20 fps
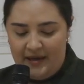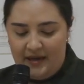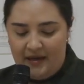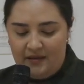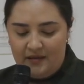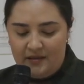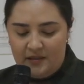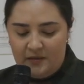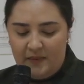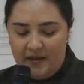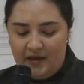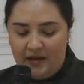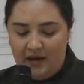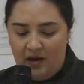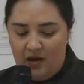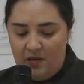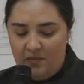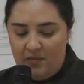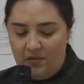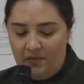And this
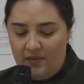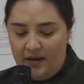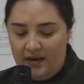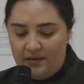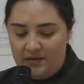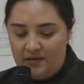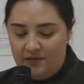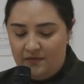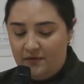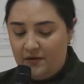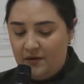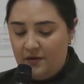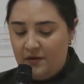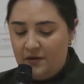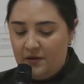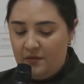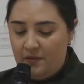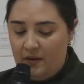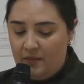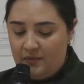became a way to
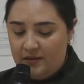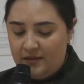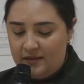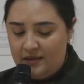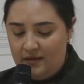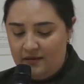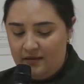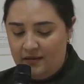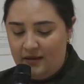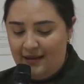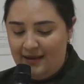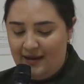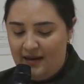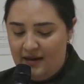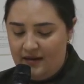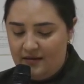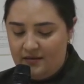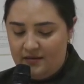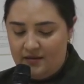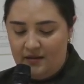further represent the
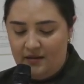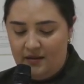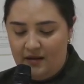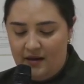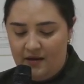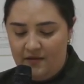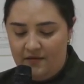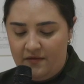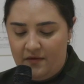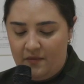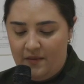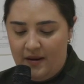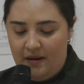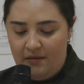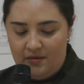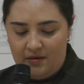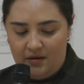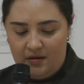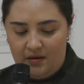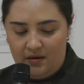land and life
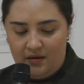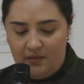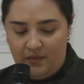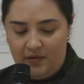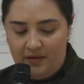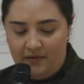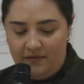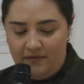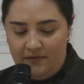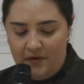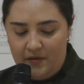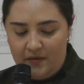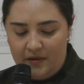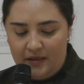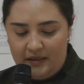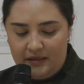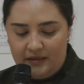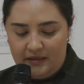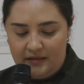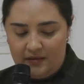around her with a
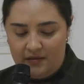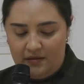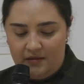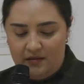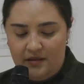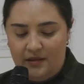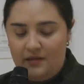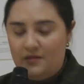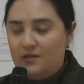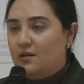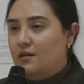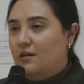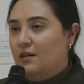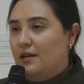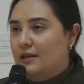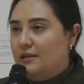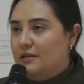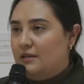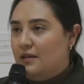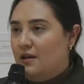focus on
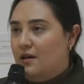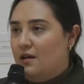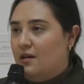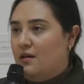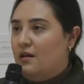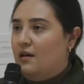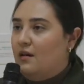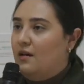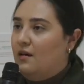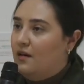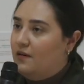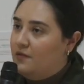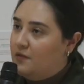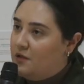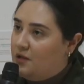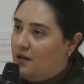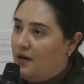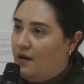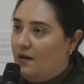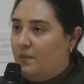interlacing of
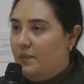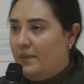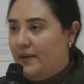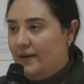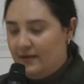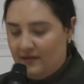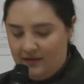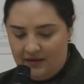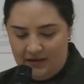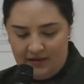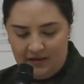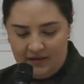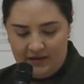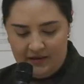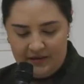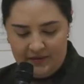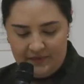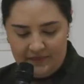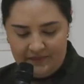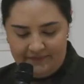shape and
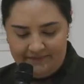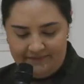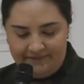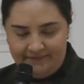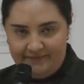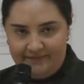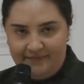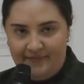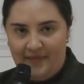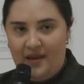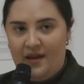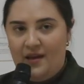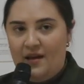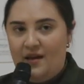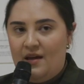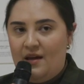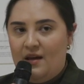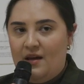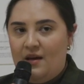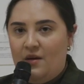color.
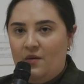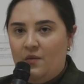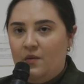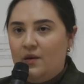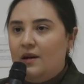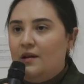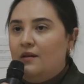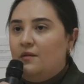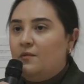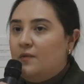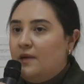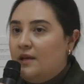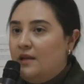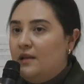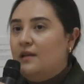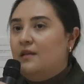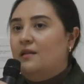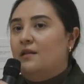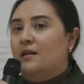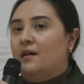What I
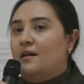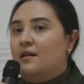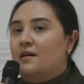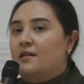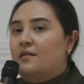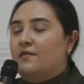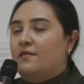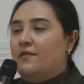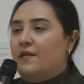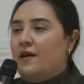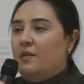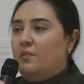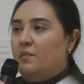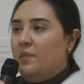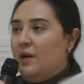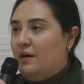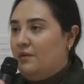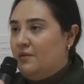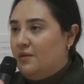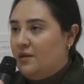really love
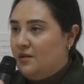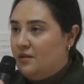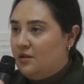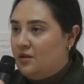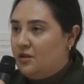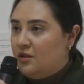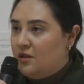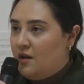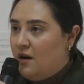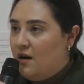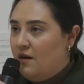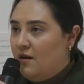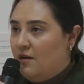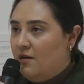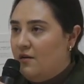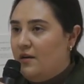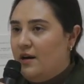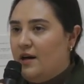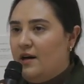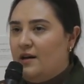about the
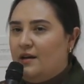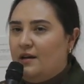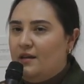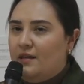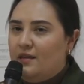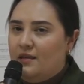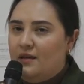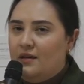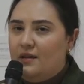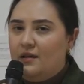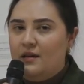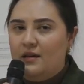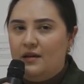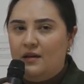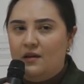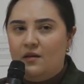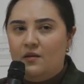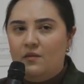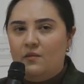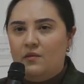show, and I think
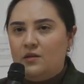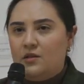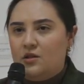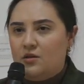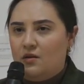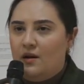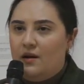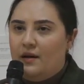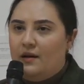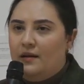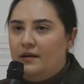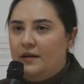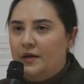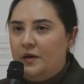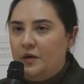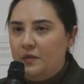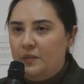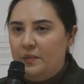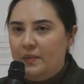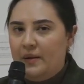here we're drawing a
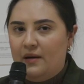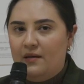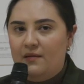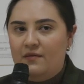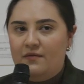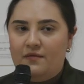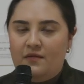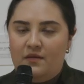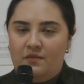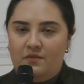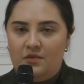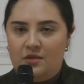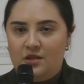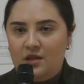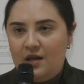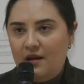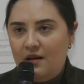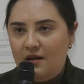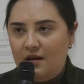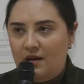little bit from
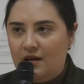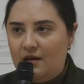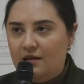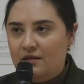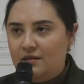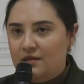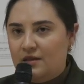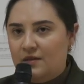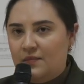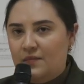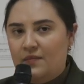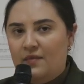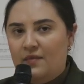Janet.